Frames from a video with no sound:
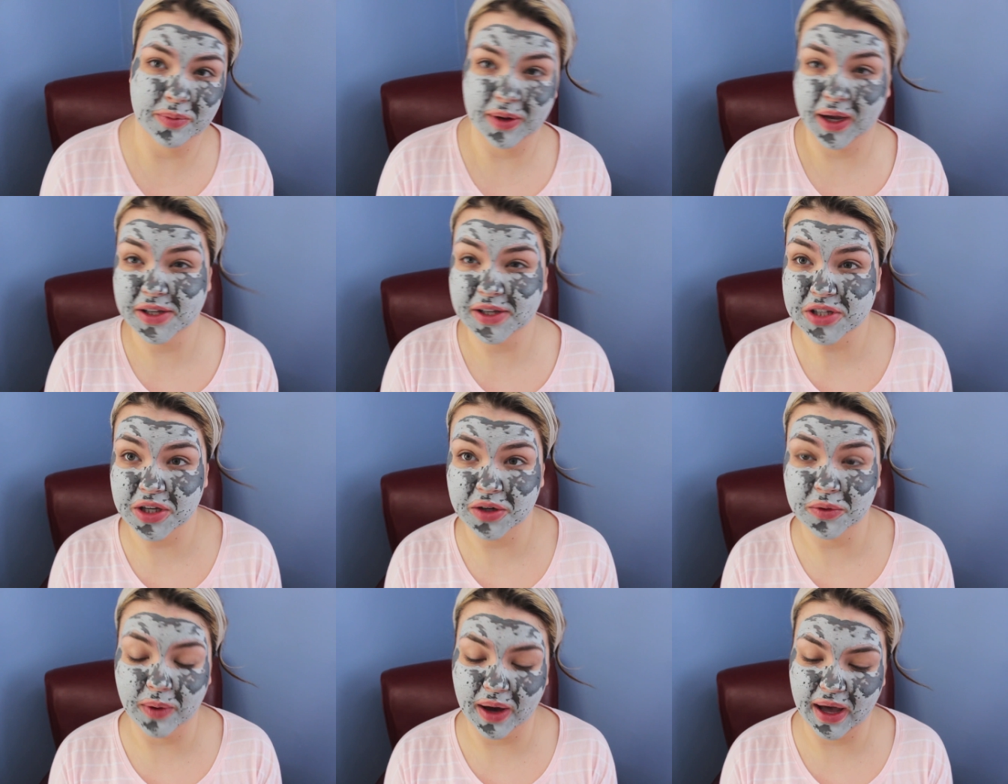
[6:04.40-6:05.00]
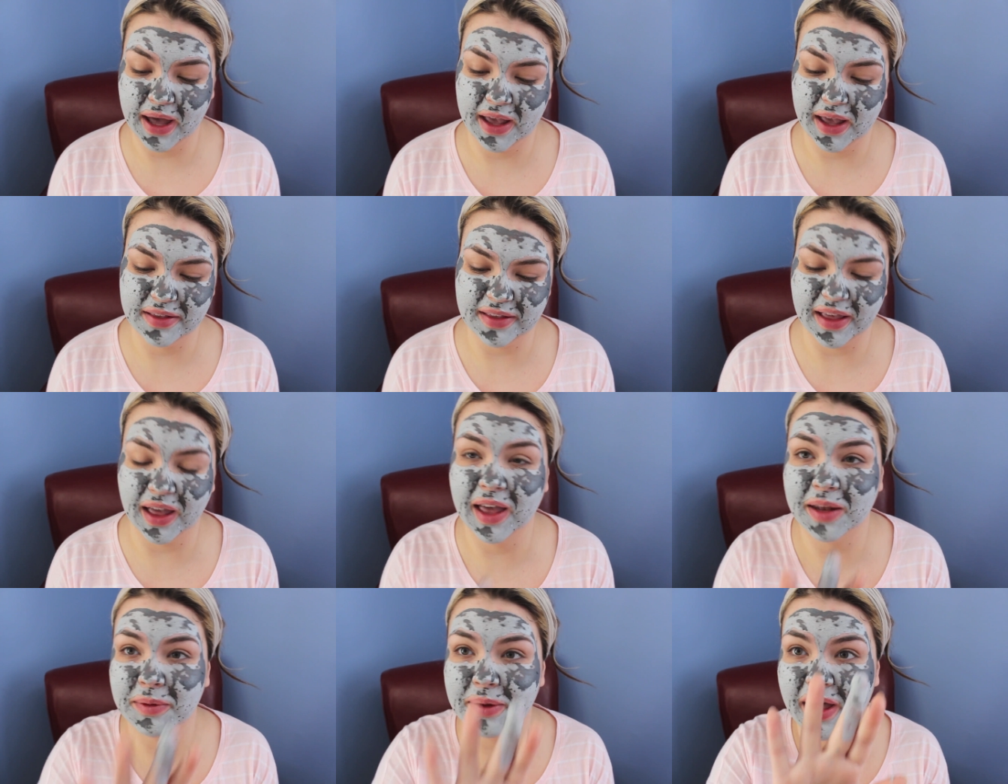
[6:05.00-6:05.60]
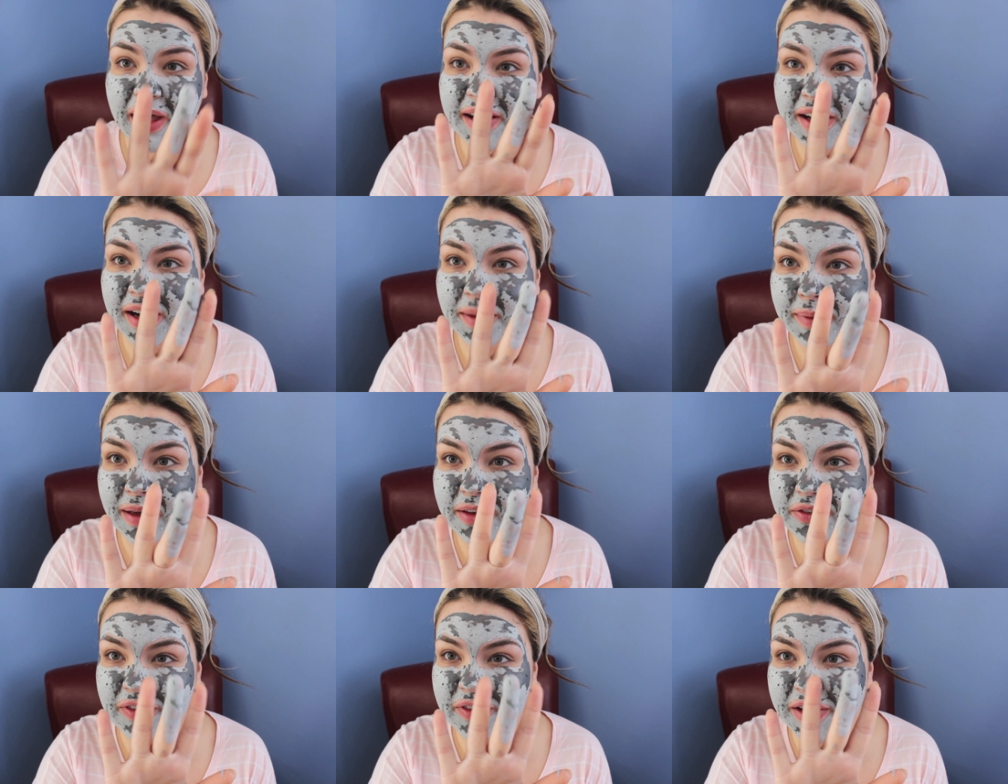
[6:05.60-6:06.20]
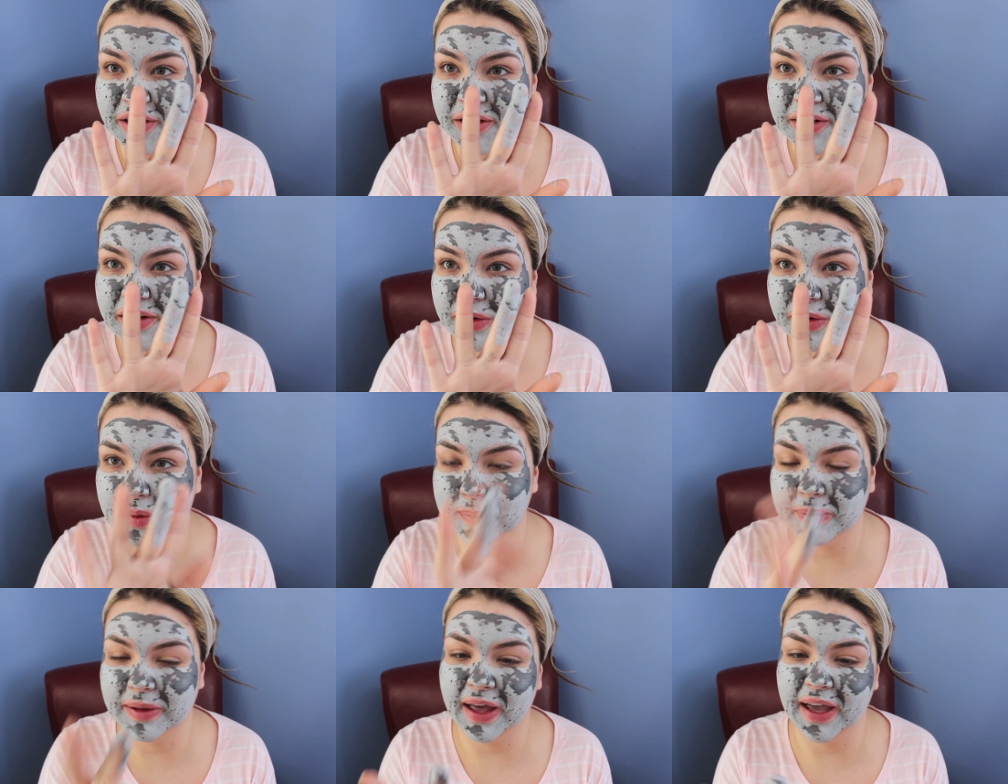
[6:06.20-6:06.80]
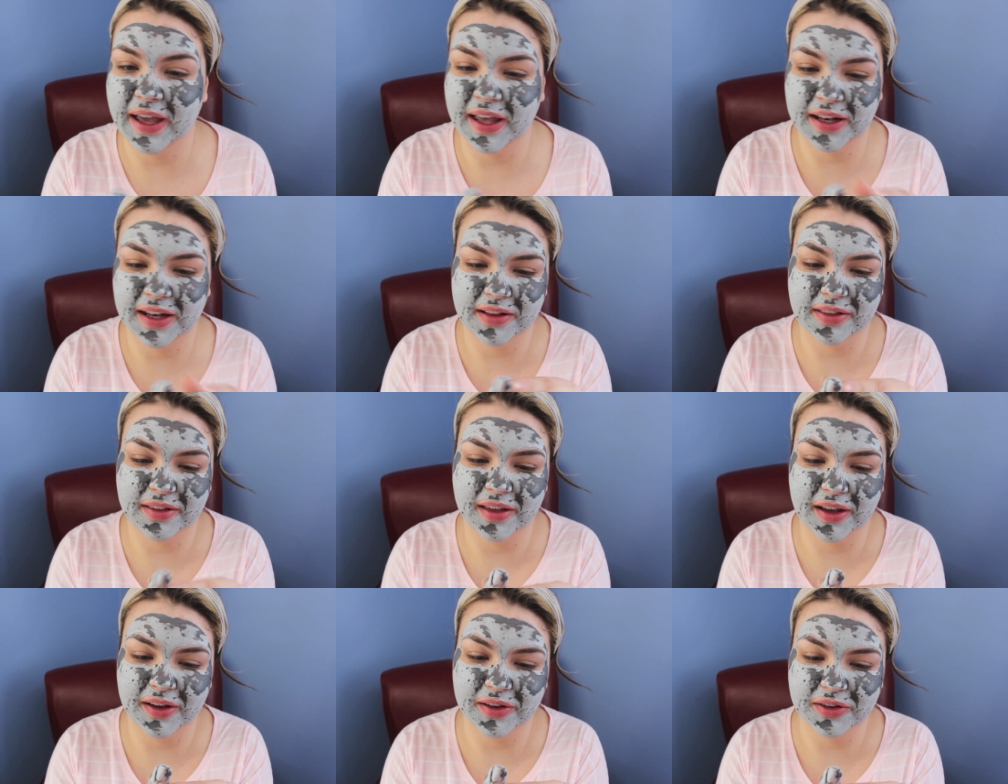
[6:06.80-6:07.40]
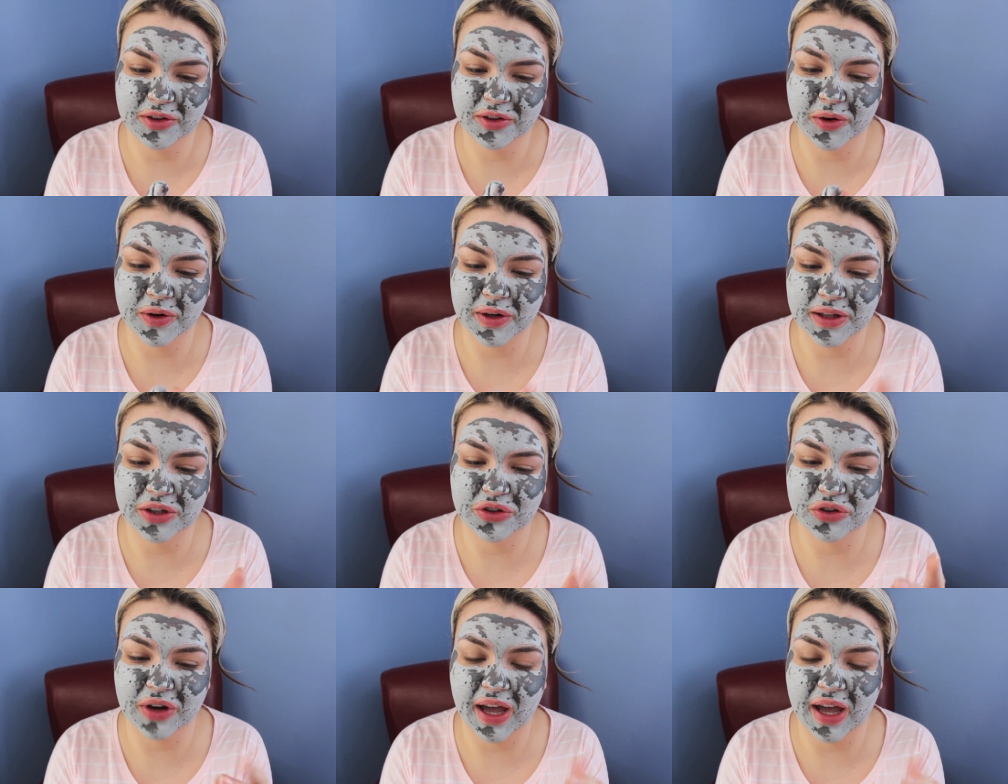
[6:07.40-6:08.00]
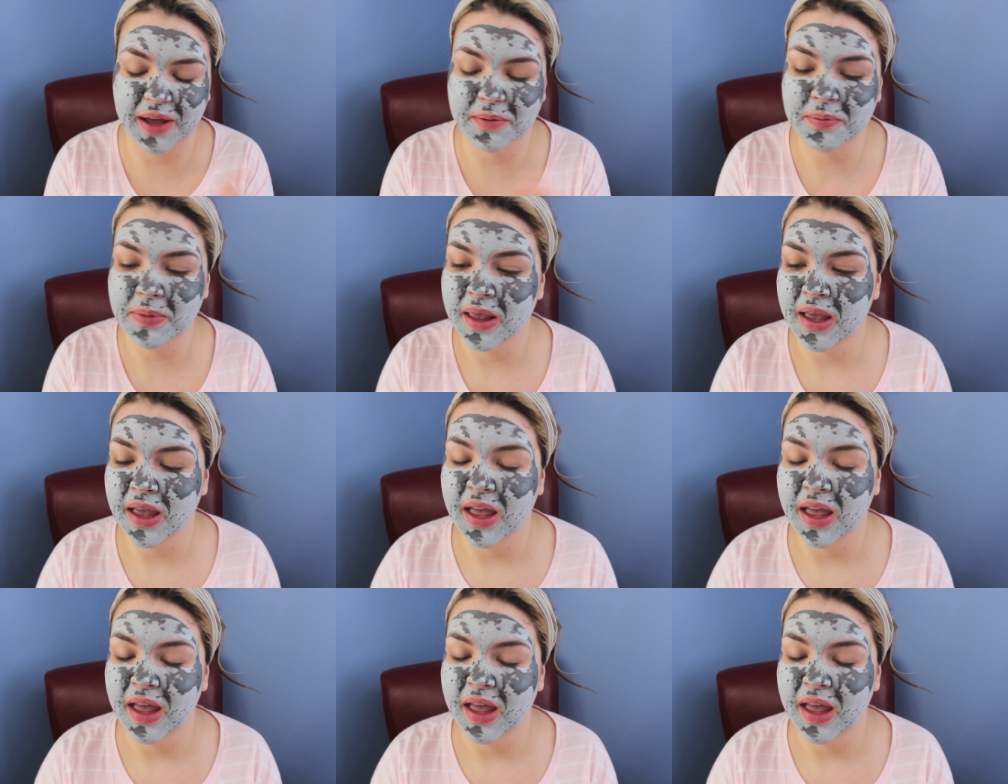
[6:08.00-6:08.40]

impression wise. I had had it on my finger to apply it and it's like totally dry.